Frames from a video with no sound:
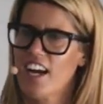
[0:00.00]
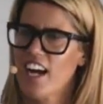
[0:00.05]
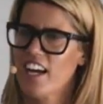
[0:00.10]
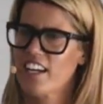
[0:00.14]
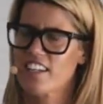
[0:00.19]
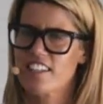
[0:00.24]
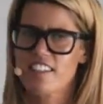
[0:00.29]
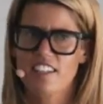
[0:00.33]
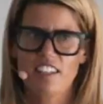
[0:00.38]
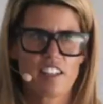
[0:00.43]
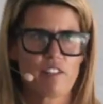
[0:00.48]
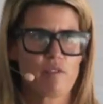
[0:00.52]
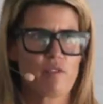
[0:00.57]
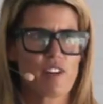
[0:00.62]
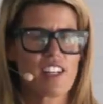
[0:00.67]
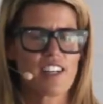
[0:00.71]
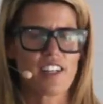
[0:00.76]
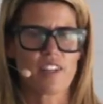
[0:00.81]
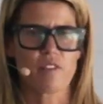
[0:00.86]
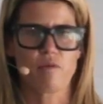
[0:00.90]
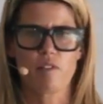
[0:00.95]
And I suddenly
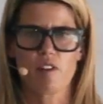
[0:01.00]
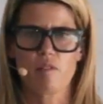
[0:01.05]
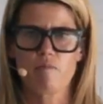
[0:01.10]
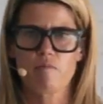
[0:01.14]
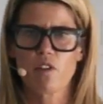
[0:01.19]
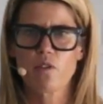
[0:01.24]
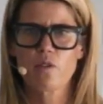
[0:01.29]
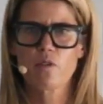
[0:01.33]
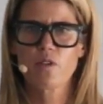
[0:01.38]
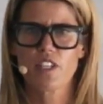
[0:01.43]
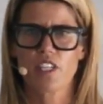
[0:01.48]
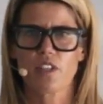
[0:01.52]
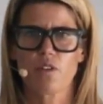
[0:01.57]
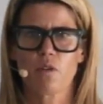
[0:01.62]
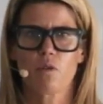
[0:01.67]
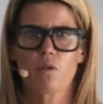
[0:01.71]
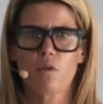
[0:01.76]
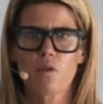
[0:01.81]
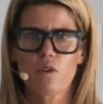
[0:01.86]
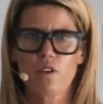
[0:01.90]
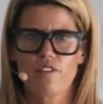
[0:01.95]
realized we're losing
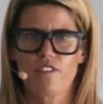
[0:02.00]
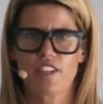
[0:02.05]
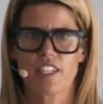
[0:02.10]
all of